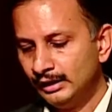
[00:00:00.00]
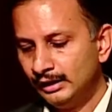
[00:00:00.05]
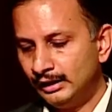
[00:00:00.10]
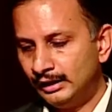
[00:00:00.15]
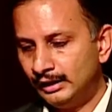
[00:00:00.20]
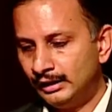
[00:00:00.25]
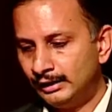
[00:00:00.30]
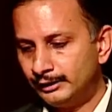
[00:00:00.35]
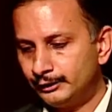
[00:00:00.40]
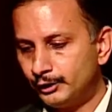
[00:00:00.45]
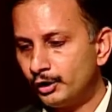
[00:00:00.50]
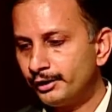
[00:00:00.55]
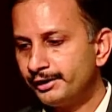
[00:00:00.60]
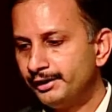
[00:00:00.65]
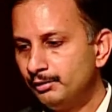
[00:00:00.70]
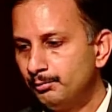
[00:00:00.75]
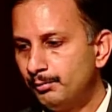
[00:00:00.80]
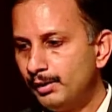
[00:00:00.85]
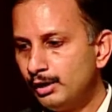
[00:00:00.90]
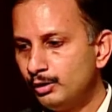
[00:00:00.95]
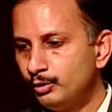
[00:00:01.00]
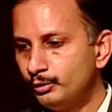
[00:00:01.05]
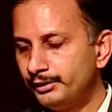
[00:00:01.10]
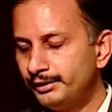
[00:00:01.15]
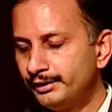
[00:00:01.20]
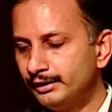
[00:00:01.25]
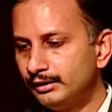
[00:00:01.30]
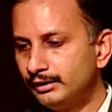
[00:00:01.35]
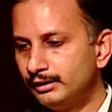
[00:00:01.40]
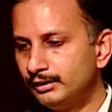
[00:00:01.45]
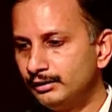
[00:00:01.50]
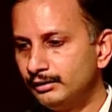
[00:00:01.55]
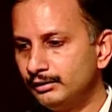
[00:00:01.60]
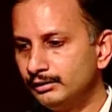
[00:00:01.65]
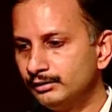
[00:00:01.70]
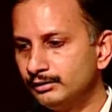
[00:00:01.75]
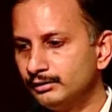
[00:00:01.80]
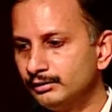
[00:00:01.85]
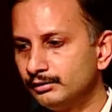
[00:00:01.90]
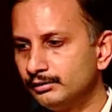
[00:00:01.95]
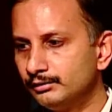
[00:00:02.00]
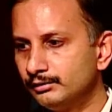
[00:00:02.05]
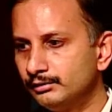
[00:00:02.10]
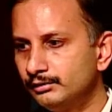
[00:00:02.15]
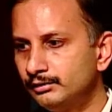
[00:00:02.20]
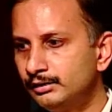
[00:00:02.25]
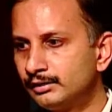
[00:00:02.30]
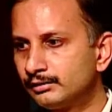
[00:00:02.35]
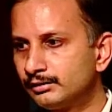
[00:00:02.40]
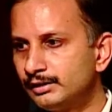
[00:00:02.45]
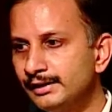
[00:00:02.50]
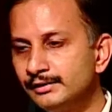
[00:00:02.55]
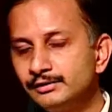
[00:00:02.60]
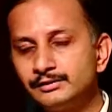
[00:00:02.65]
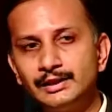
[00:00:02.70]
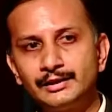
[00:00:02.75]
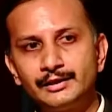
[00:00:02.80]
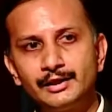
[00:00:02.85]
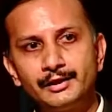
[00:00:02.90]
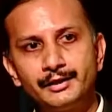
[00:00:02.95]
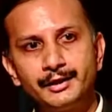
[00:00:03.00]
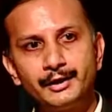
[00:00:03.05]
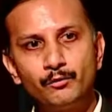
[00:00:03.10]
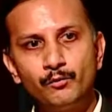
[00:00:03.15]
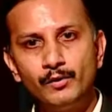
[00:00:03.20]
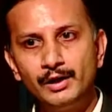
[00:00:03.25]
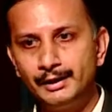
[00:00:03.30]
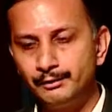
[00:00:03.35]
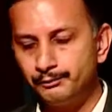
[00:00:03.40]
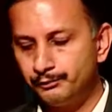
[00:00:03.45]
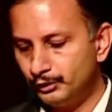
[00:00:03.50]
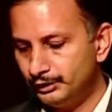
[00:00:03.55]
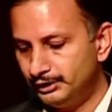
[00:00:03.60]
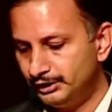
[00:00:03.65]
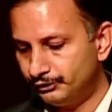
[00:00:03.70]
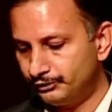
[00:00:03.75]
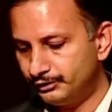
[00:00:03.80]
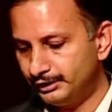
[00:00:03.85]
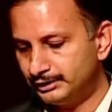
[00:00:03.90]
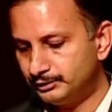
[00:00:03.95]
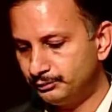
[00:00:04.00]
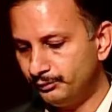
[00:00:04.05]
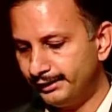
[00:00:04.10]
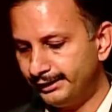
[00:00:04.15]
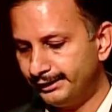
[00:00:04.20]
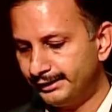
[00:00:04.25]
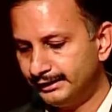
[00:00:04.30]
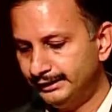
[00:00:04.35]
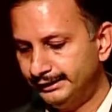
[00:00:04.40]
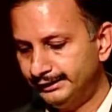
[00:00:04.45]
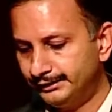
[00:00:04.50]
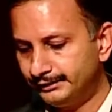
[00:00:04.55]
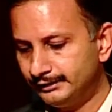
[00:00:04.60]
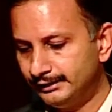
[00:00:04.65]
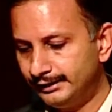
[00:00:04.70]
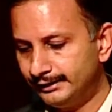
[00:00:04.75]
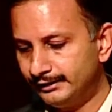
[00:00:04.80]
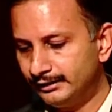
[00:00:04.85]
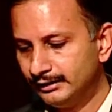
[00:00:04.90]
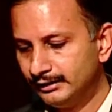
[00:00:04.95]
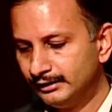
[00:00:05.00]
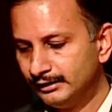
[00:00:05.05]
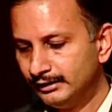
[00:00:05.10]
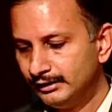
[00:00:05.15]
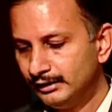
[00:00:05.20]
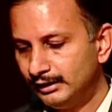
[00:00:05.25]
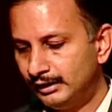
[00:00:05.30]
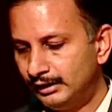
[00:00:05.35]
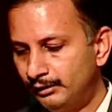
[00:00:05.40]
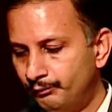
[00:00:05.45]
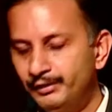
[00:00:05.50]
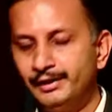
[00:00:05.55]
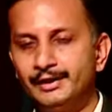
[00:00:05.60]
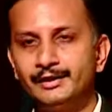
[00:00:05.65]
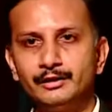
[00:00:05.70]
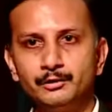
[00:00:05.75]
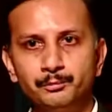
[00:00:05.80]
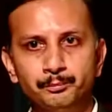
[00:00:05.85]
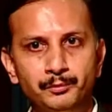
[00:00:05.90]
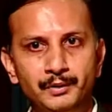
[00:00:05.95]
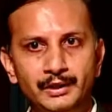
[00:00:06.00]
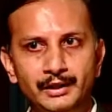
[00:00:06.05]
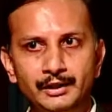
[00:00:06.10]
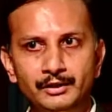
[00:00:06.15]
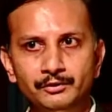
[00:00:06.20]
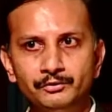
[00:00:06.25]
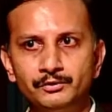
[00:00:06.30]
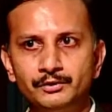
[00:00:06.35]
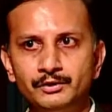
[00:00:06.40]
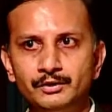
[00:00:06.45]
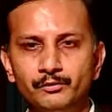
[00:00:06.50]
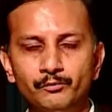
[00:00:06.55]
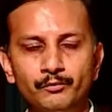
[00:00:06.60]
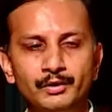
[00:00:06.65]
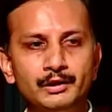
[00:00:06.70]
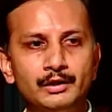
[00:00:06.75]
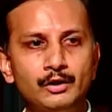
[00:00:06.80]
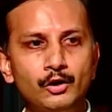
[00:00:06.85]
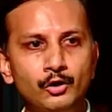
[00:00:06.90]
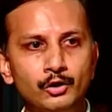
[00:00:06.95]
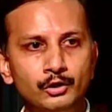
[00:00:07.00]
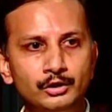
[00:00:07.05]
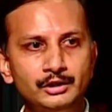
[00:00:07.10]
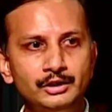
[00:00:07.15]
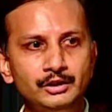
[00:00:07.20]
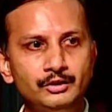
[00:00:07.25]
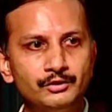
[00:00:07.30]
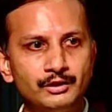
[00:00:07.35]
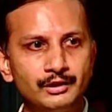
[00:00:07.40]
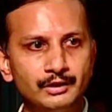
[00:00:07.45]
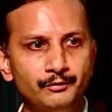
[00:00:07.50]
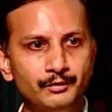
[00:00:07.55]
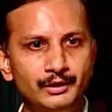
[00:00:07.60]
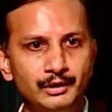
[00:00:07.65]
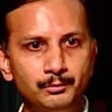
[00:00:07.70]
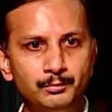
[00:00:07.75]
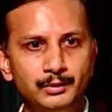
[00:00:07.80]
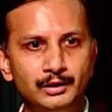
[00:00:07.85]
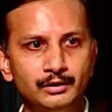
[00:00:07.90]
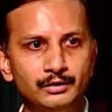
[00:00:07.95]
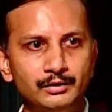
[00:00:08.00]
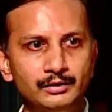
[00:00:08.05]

Talking about the things that are required for this, it's very clear that we are at a place where all these are available.